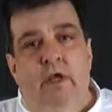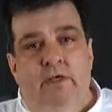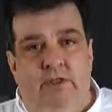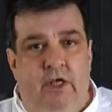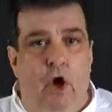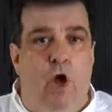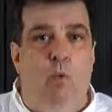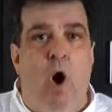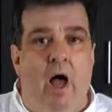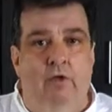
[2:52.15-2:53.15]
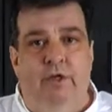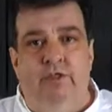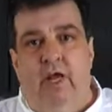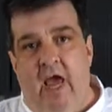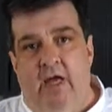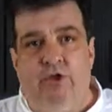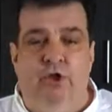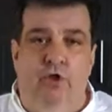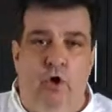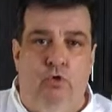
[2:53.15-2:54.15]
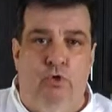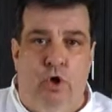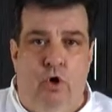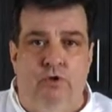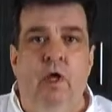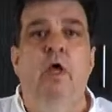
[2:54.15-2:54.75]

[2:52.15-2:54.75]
see on Wildest Catch and those shows.